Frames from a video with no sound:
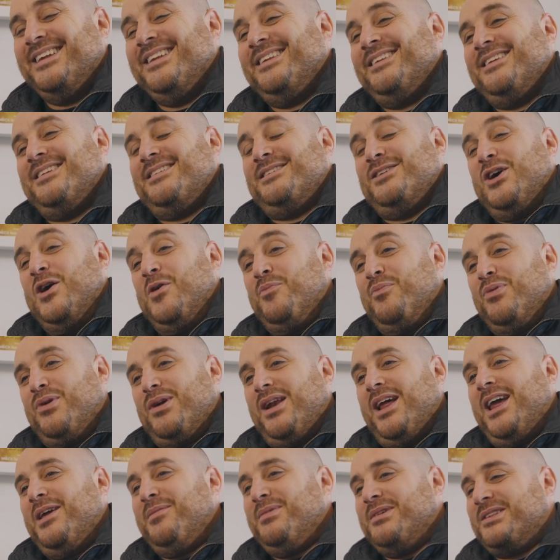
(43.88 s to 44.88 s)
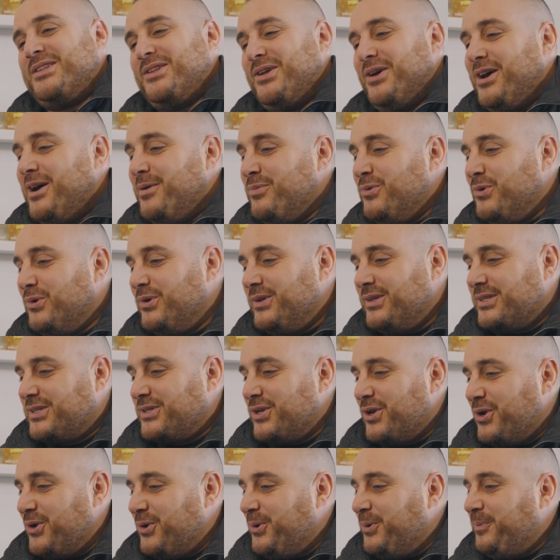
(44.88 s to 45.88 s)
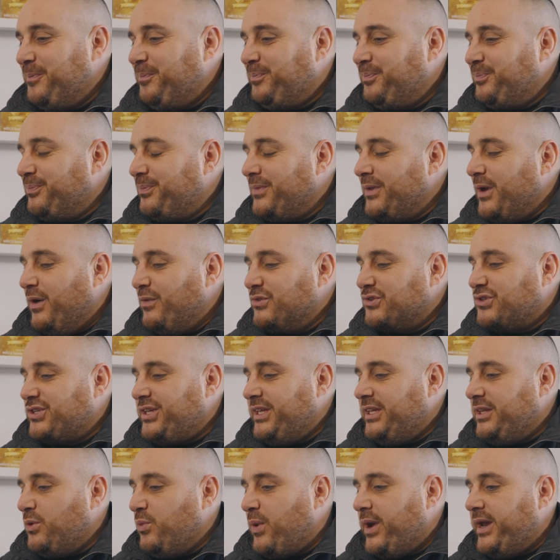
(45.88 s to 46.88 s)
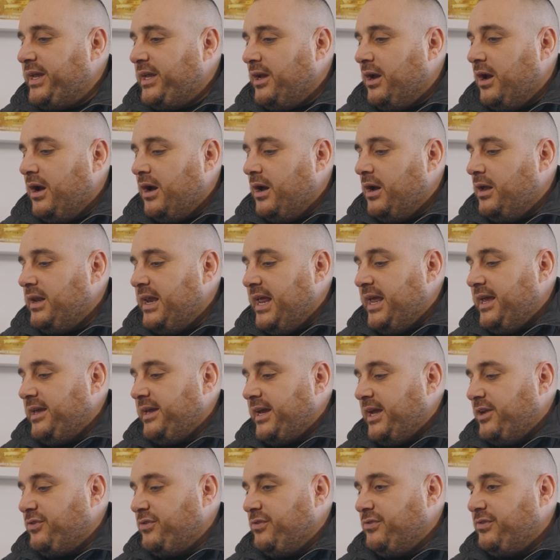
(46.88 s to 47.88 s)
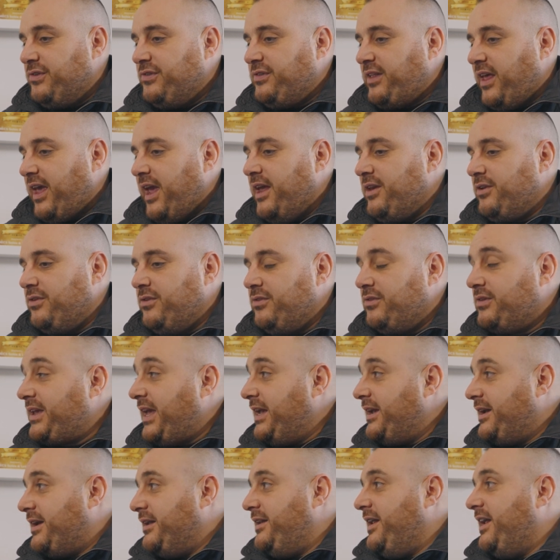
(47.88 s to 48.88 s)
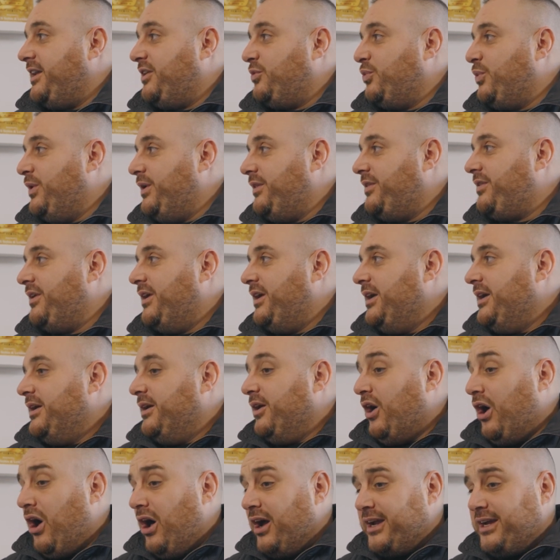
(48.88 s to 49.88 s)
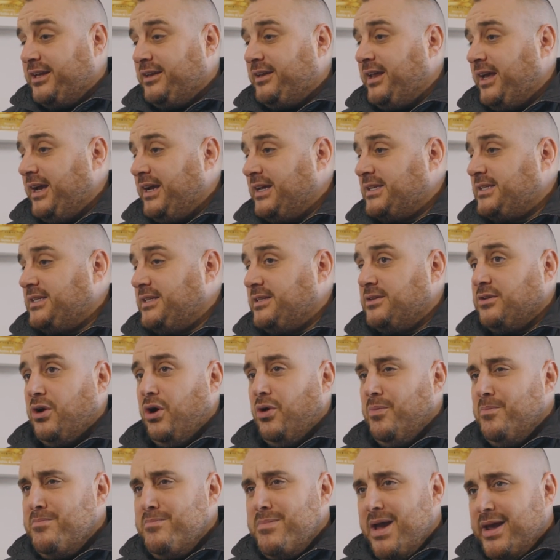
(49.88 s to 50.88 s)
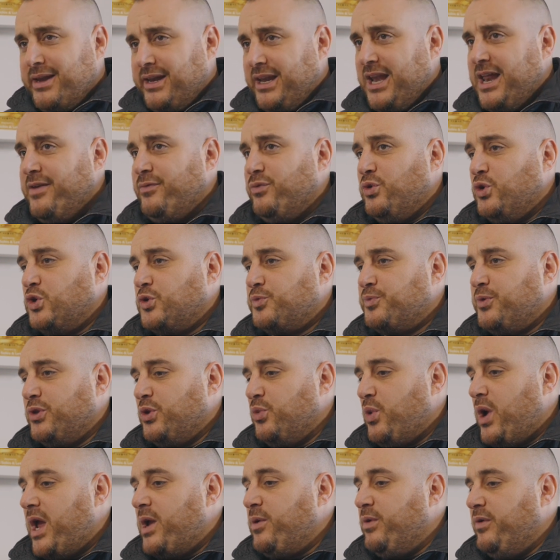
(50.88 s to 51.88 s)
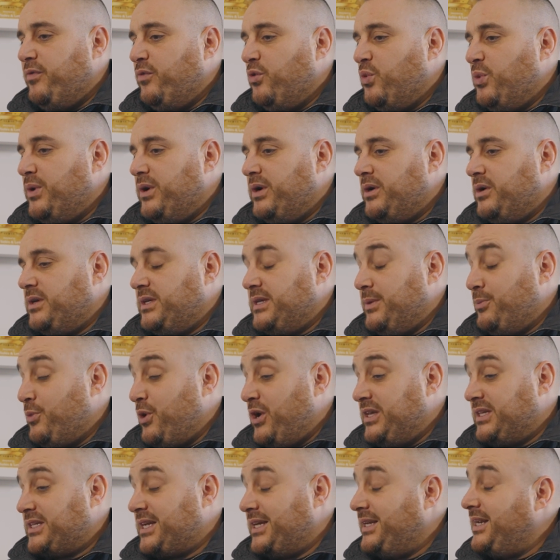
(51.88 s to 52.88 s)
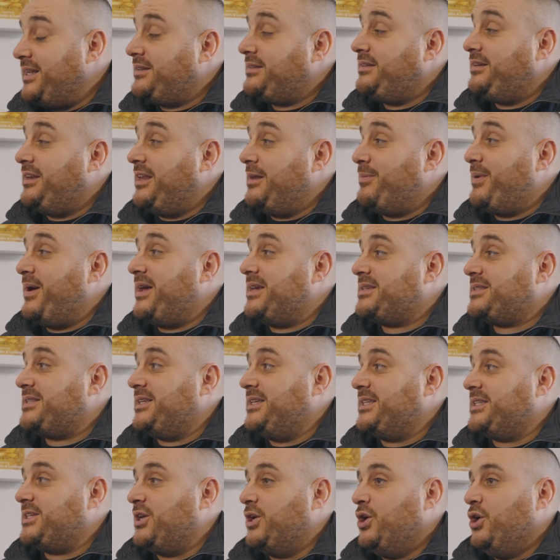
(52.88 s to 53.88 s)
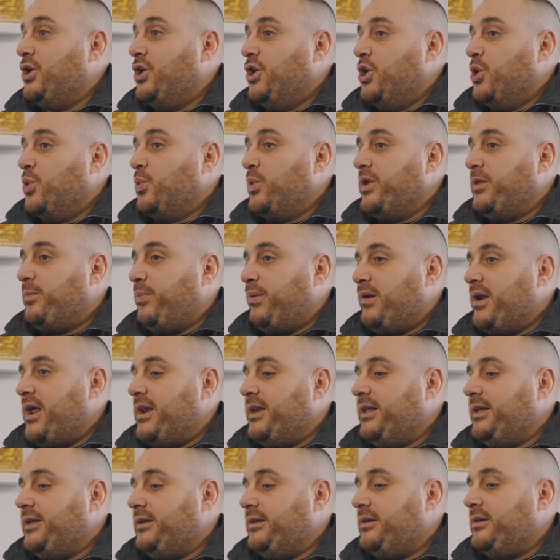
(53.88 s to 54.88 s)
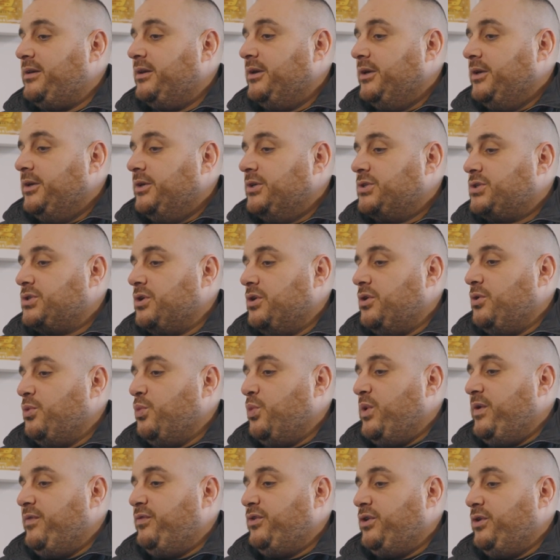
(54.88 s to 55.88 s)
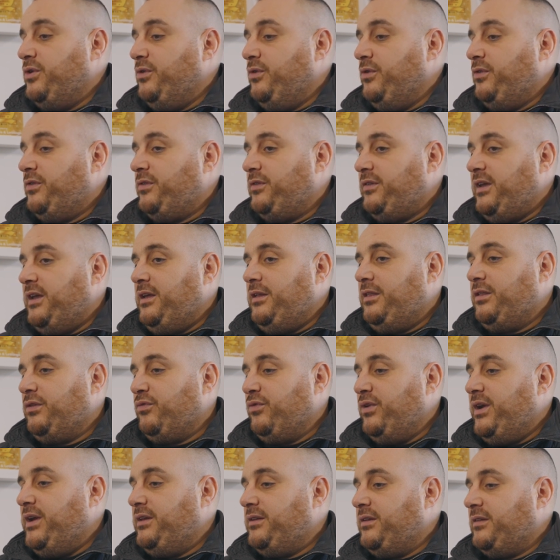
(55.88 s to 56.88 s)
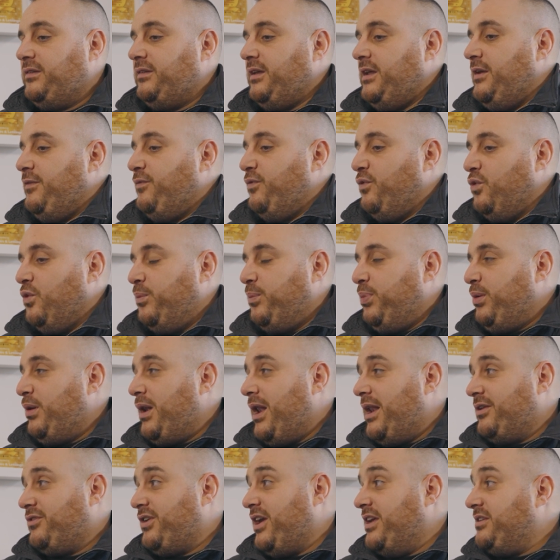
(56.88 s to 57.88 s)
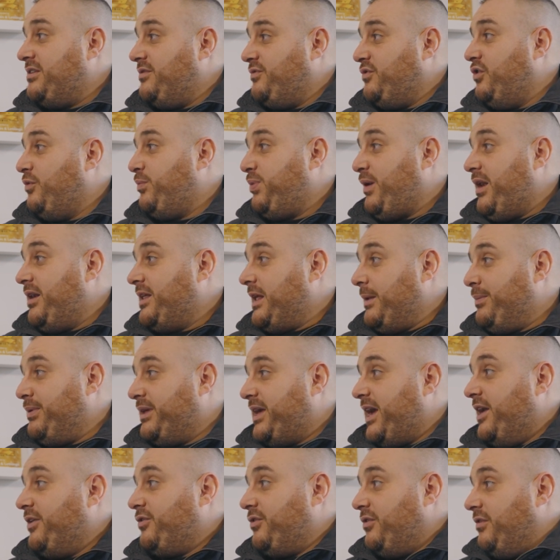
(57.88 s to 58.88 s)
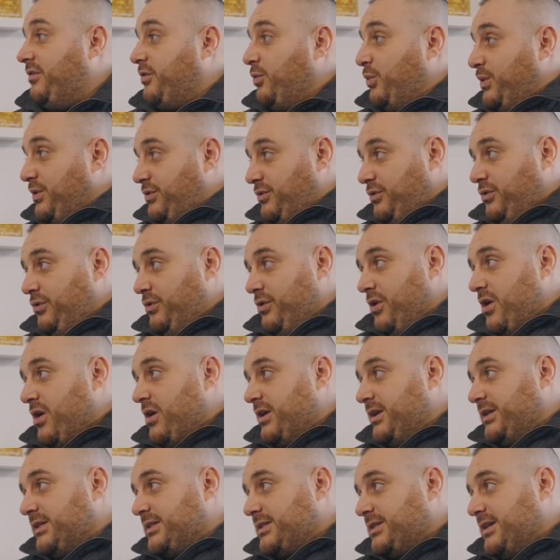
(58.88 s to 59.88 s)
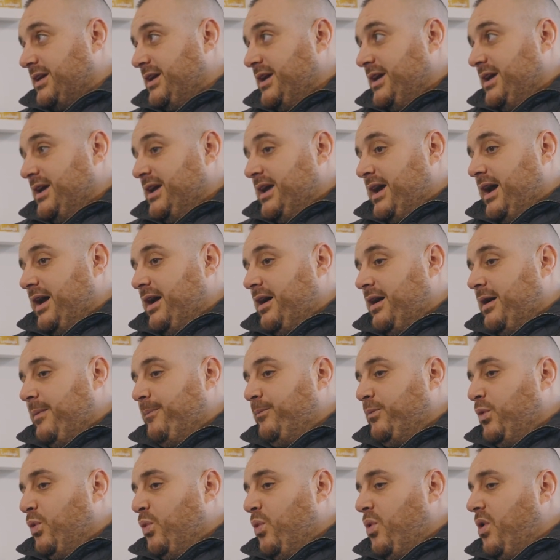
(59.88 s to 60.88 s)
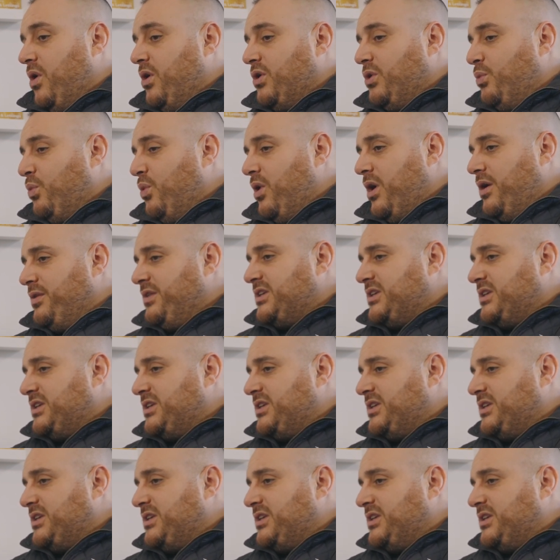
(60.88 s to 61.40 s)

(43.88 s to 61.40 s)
The self-proclaimed Mr. Harborn. So obviously the way letting agents, estate agents can connect with architects is on many levels, but the way we've always connected in the past is with planning. So we've used C3 to C4 change of use planning applications with you guys. What